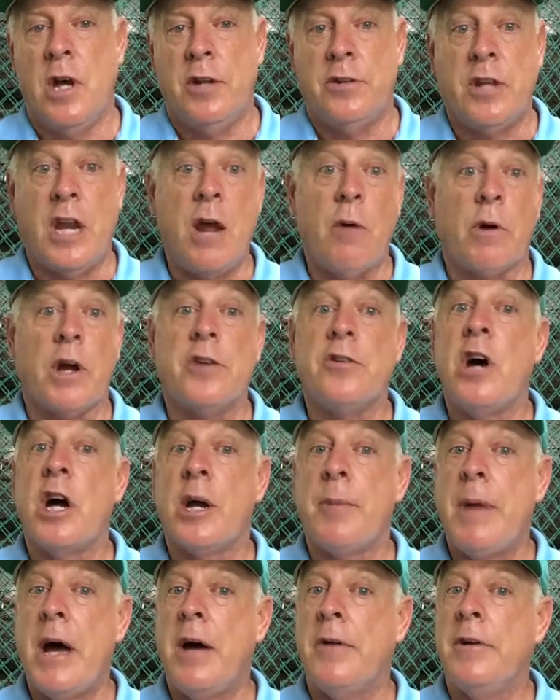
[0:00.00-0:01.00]
Today we're going to talk
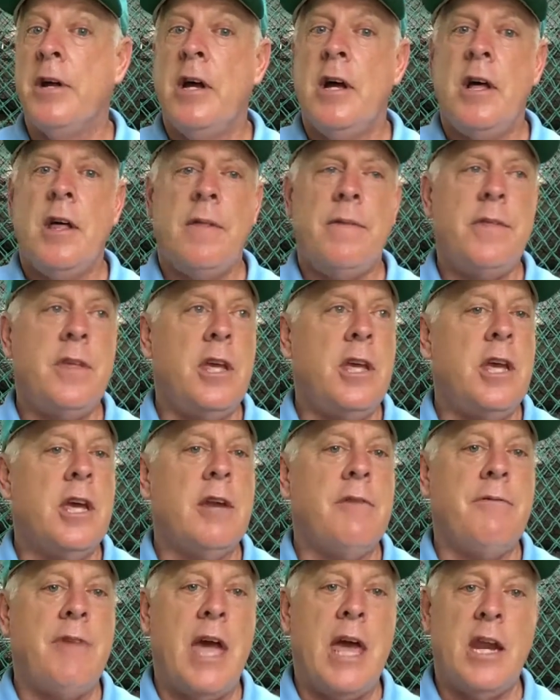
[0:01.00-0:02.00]
about the
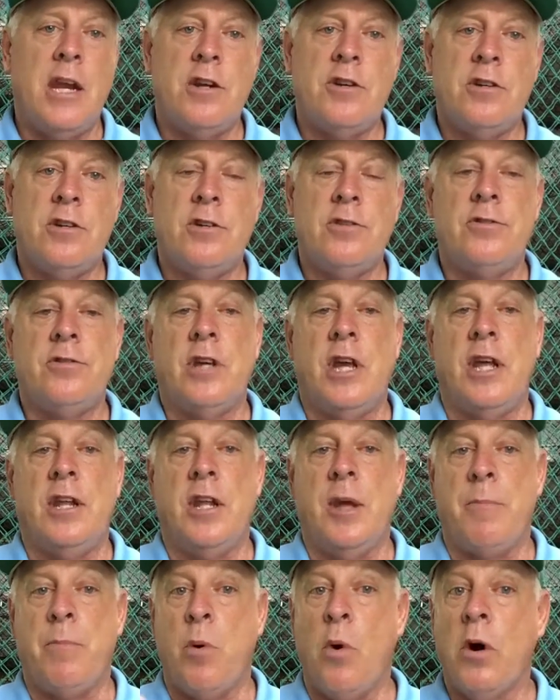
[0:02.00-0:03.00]
advantages and the
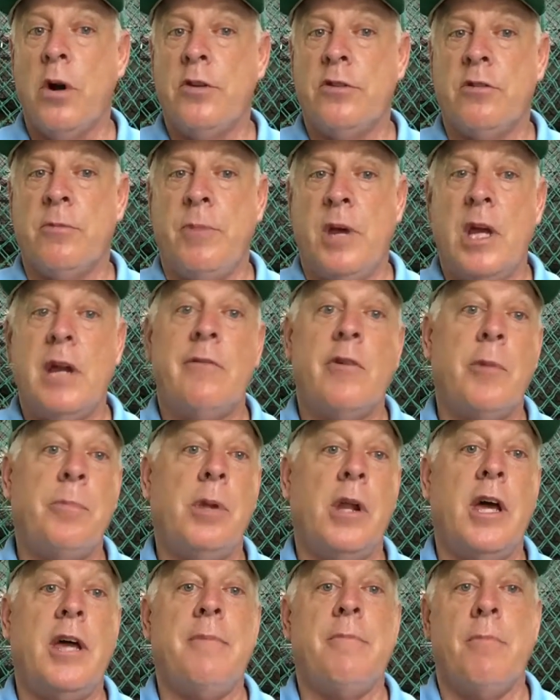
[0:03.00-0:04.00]
importance of being able to
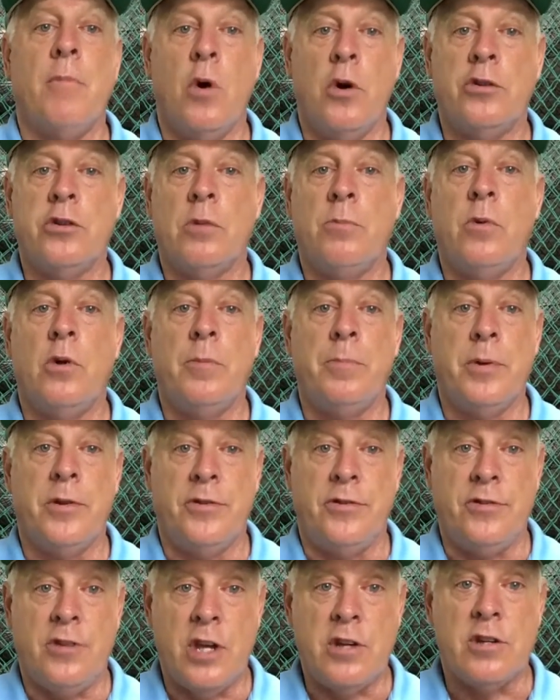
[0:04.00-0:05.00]
play multiple
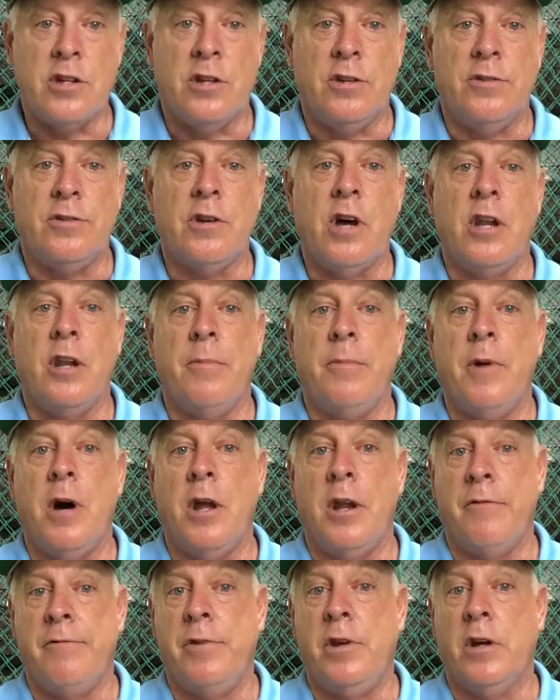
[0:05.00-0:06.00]
positions on
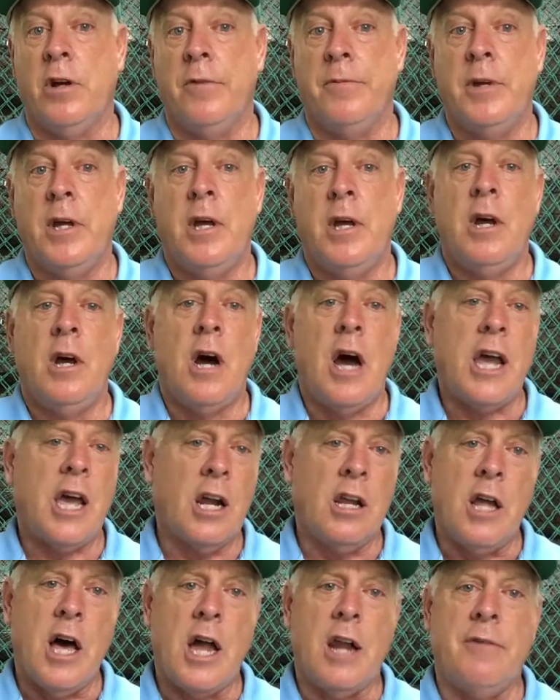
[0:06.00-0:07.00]
the field. I get a
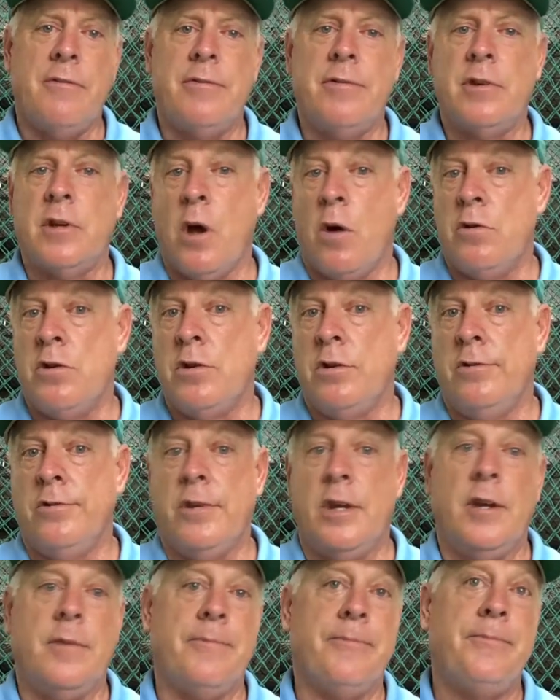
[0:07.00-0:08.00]
lot of coaches
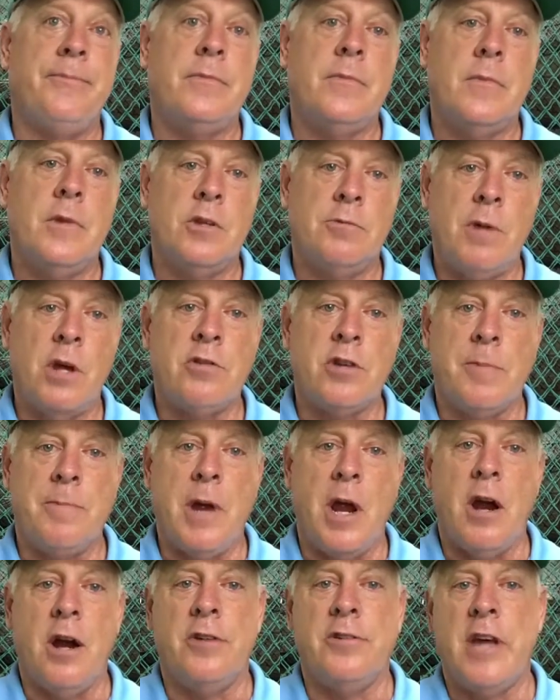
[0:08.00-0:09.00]
and especially
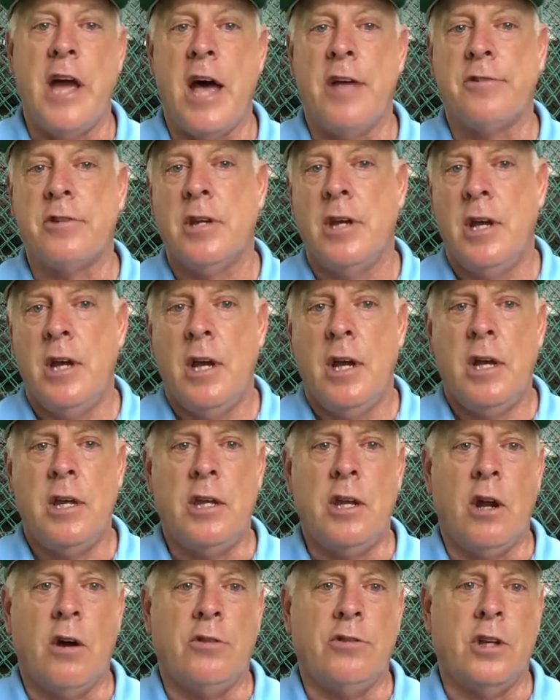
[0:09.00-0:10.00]
parents ask,
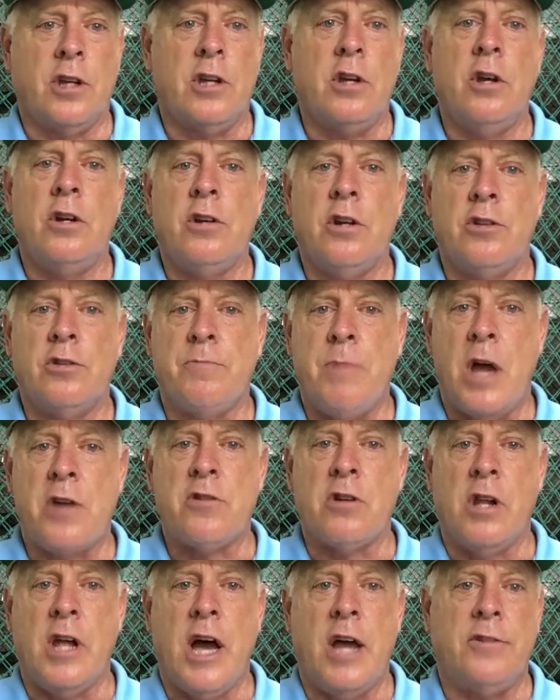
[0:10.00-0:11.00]
is it good to
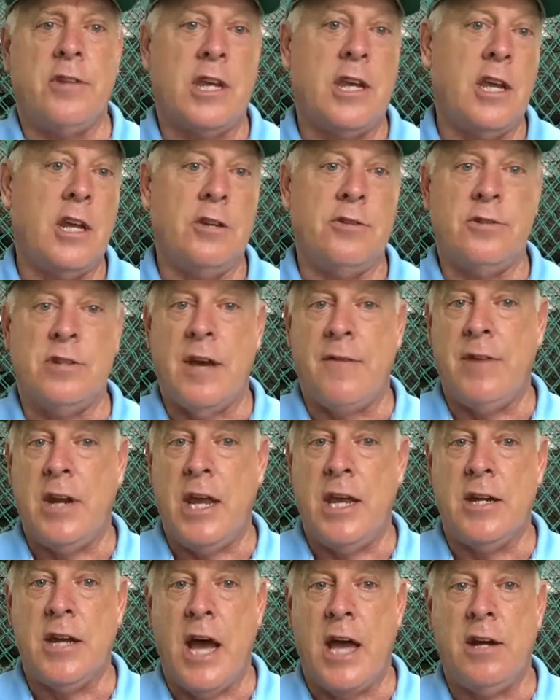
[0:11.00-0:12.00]
specialize a kid 7,
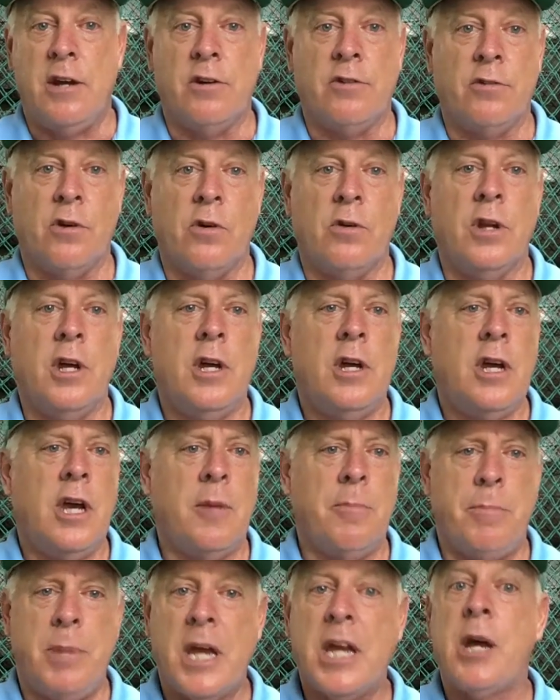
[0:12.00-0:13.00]
8, 9 years old
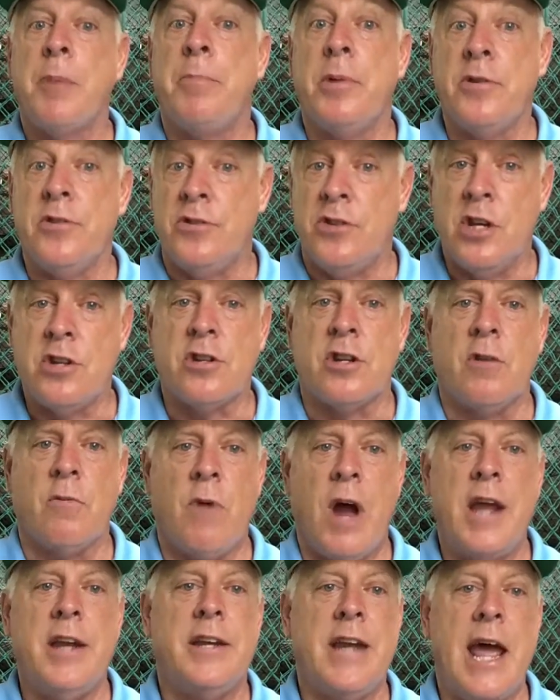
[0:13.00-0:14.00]
and pick a position
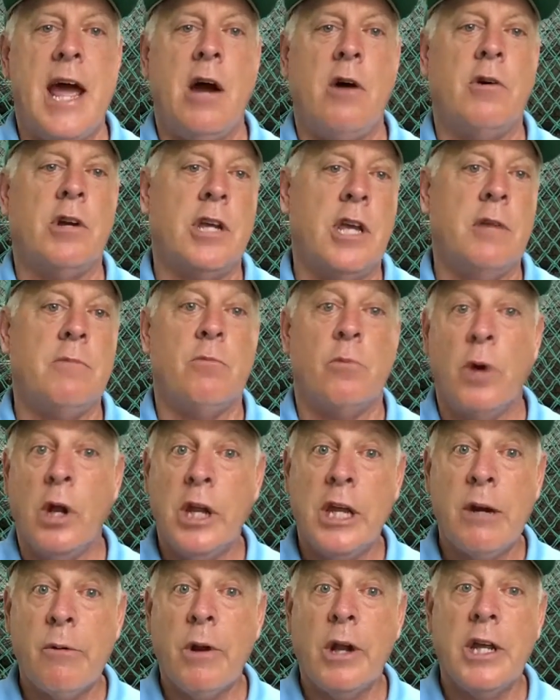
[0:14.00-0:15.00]
right now and get
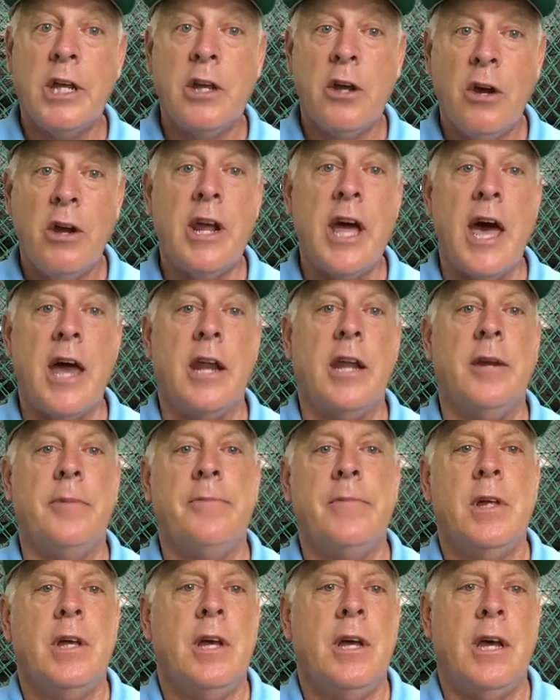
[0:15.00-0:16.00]
really, really good at it?
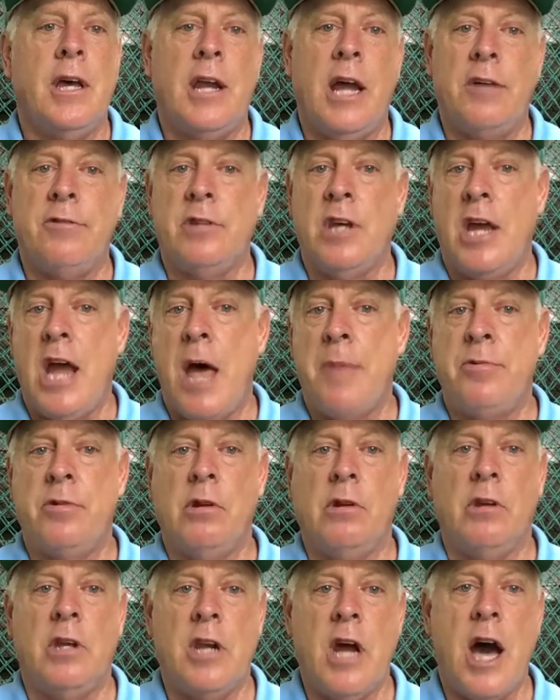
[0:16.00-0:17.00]
And I say
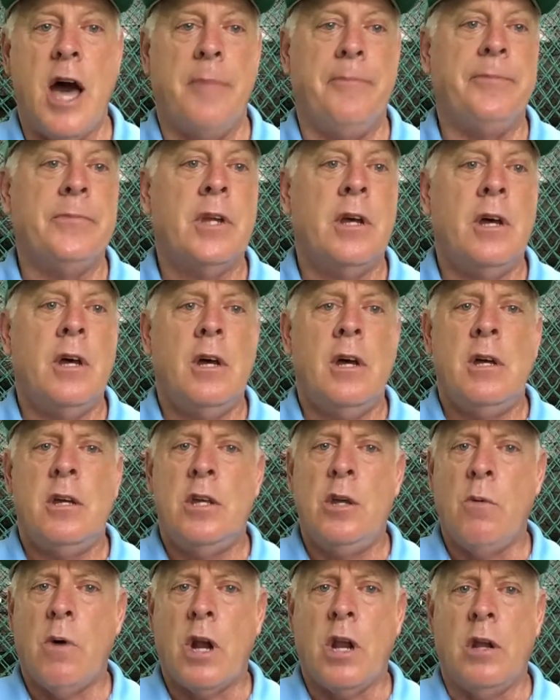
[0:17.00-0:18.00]
absolutely not.
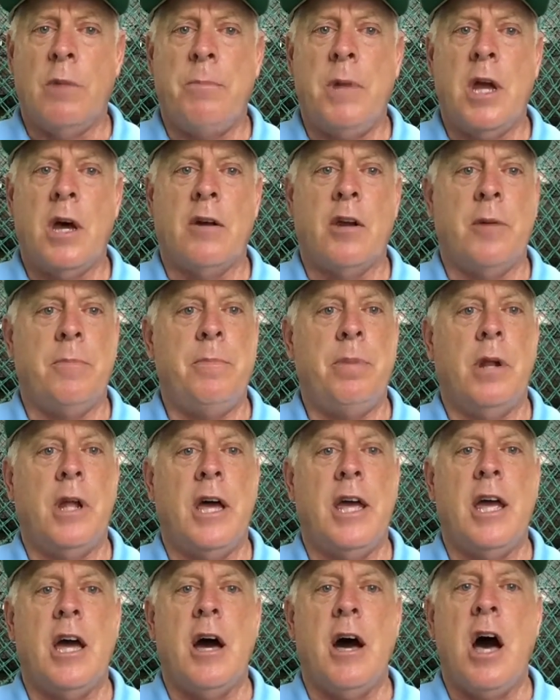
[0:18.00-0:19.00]
You want to be able to
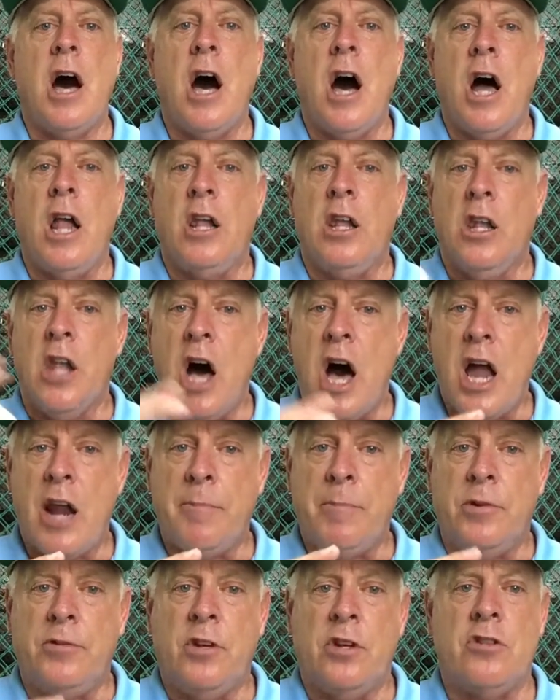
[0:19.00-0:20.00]
play a lot of
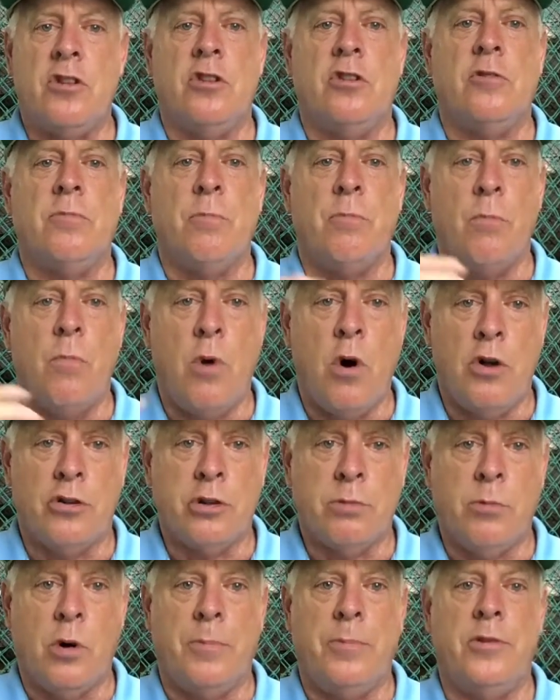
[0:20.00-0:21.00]
positions,
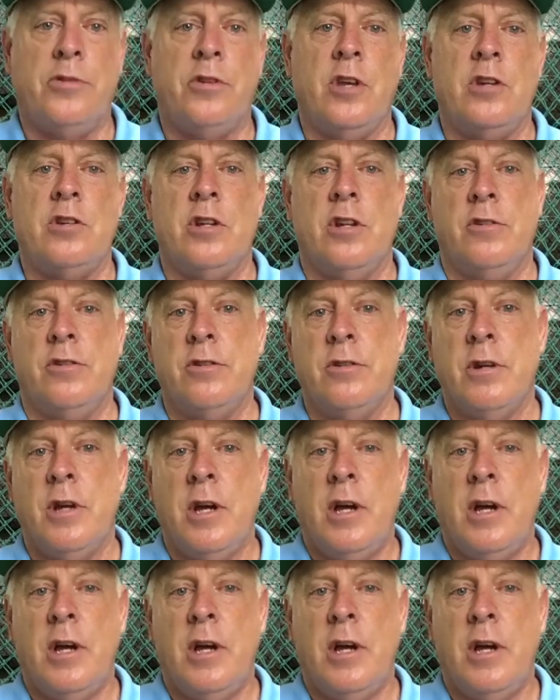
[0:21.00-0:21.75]
multiple positions.